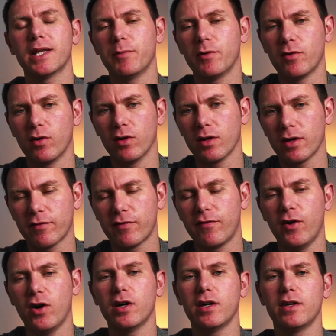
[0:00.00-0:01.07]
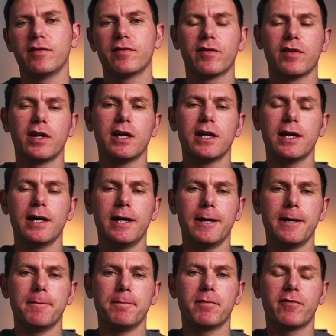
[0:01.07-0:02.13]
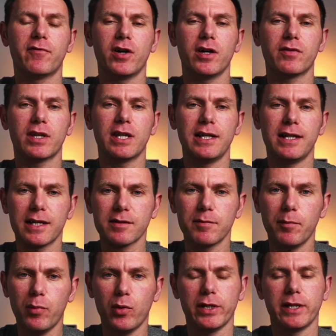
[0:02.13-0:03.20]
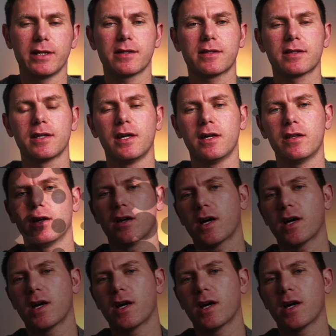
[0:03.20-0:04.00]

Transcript: and then we've got like five key lesson points that